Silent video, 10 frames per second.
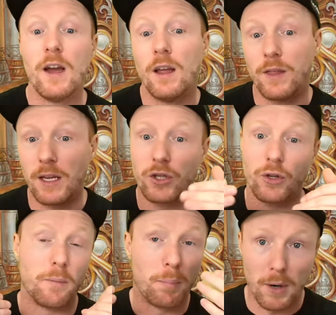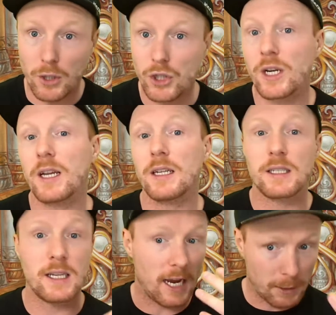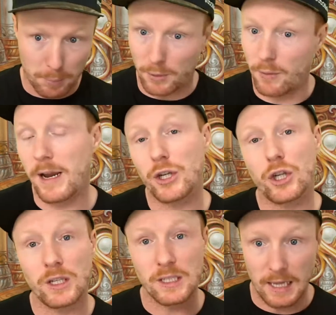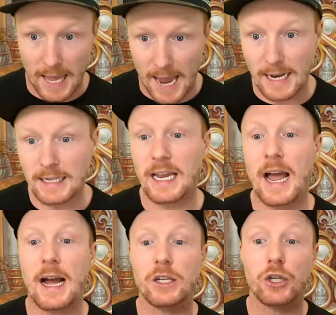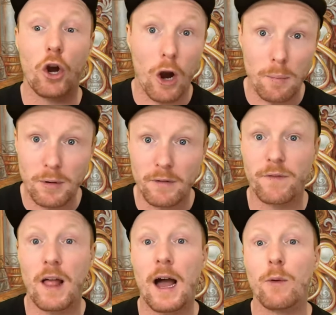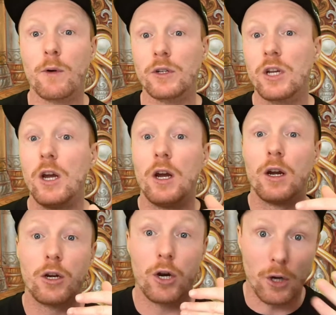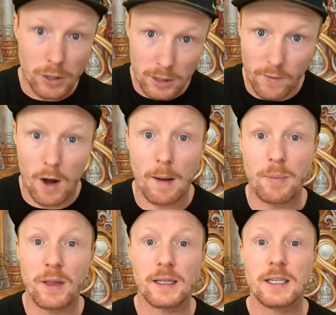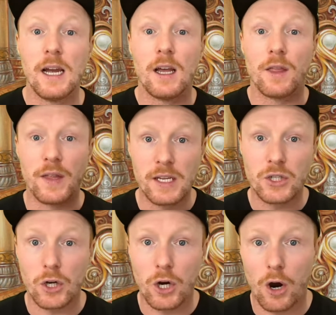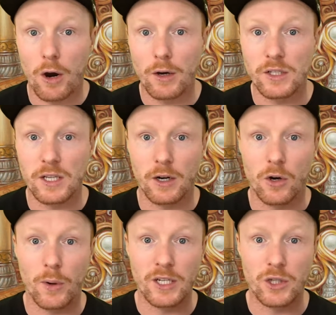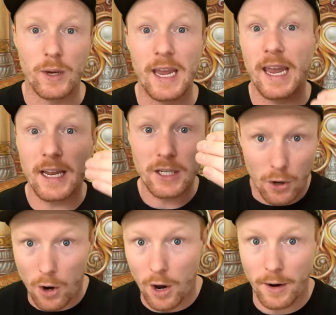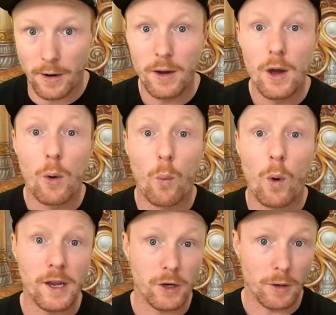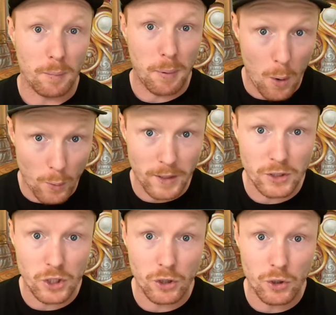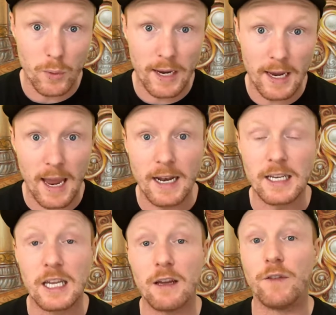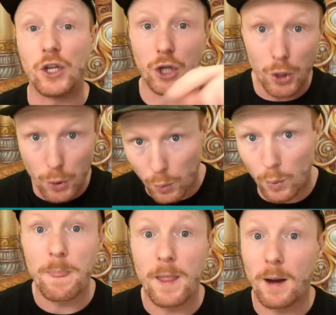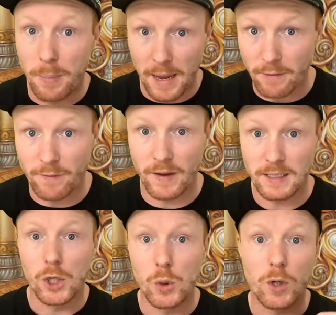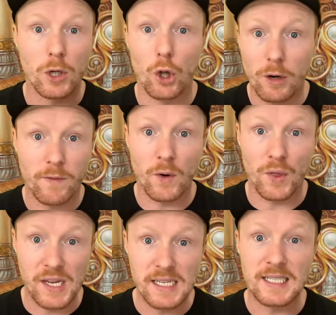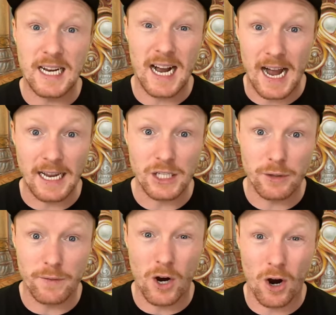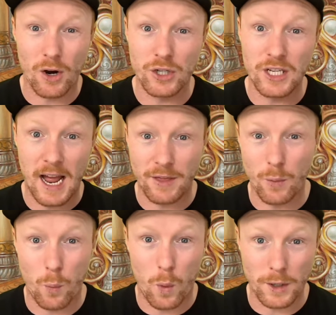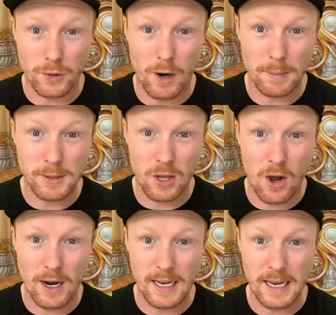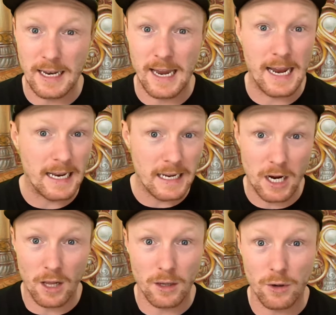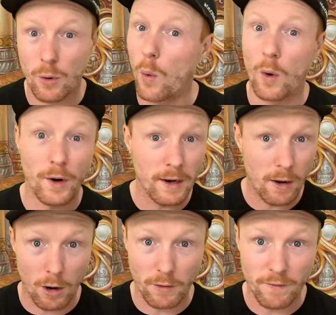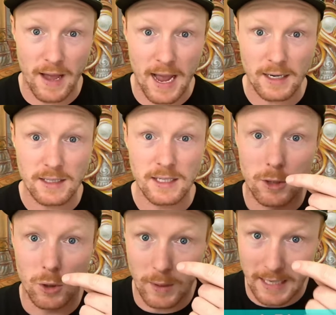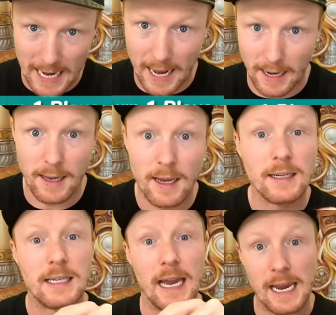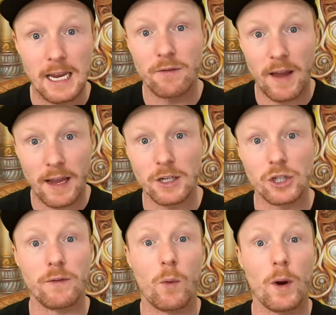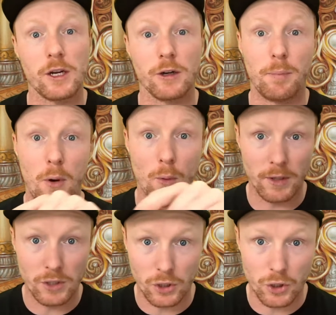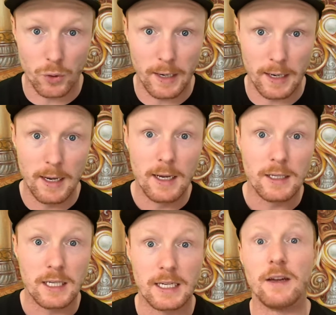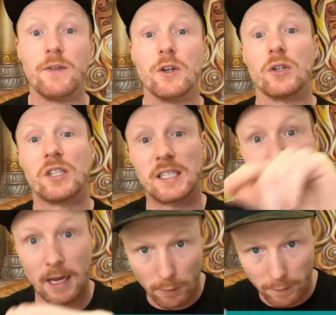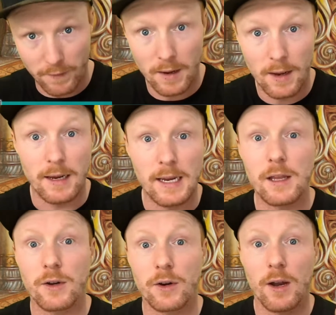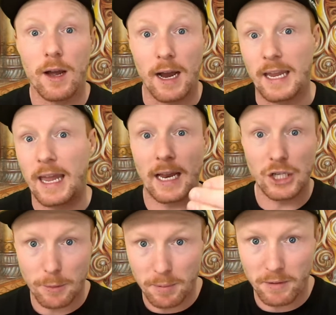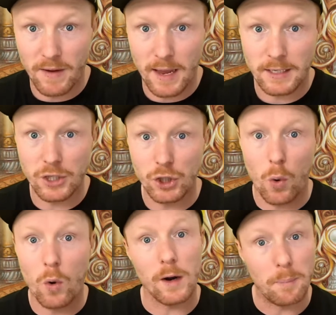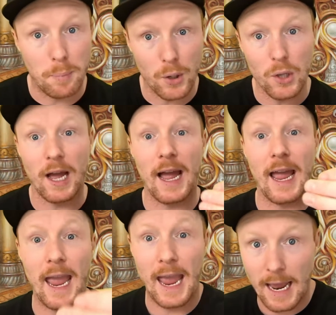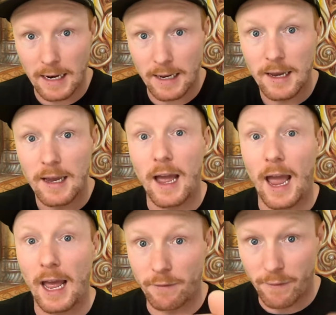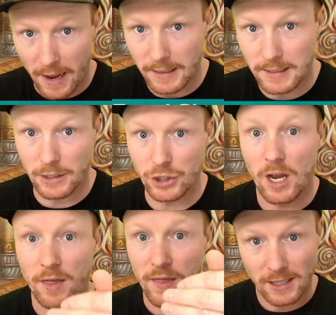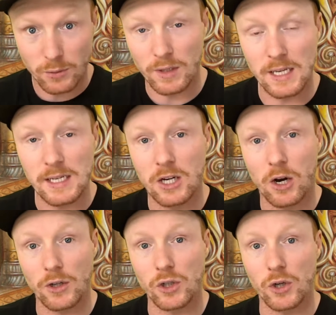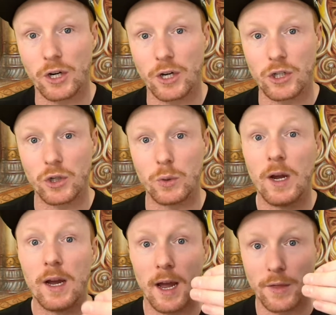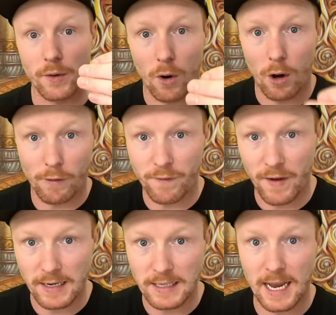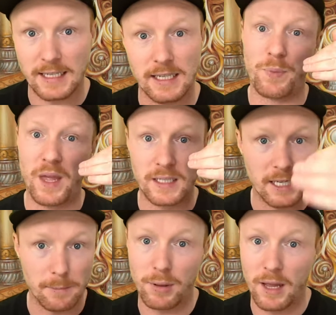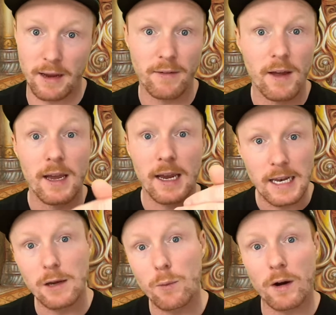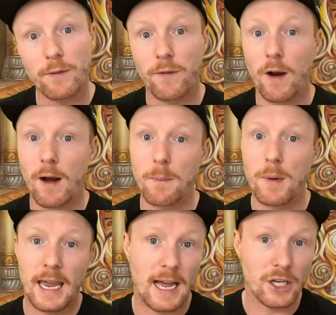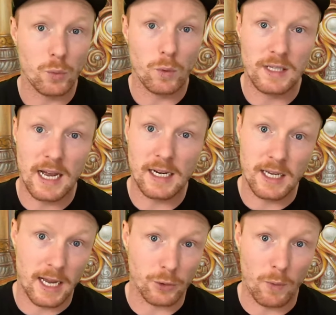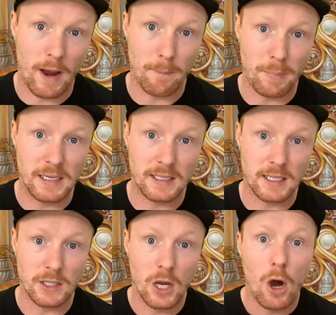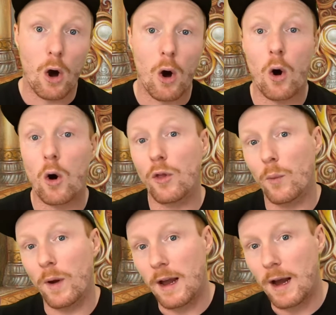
These are the Burgeonings, Explorations, Land Tax, Carpet of Flowers, Curse of Opulence. These are cards that are going to hit on what your opponents are doing and give you a benefit. You can look for these kinds of cards at the 1-drop slot in any color or in artifacts to, again, take advantage of what your opponents are doing to give yourself either a catch-up advantage or a pull-ahead advantage. That's what these cards are going to do, and they're all fantastic. They see play anywhere from casual decks as ramp pieces all the way